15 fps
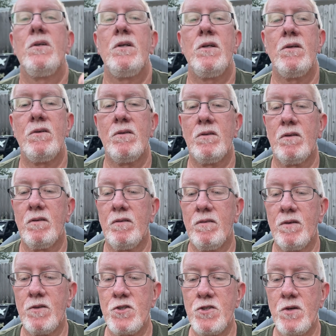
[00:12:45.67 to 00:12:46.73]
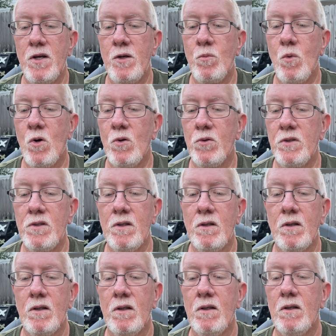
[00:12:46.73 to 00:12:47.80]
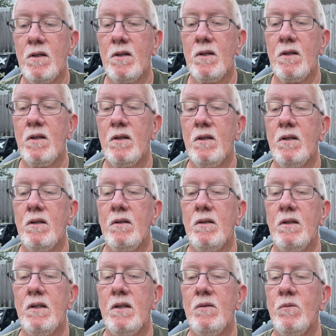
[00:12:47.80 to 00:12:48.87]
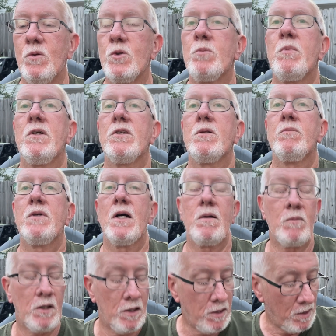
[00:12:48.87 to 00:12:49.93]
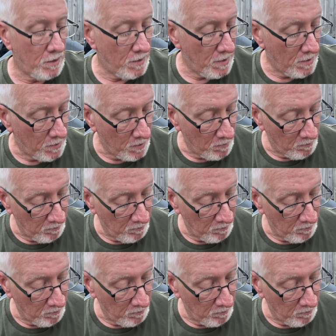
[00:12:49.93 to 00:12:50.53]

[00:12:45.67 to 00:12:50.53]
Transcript: deal for a Schrade Walden. And we'll spend some time cleaning that up.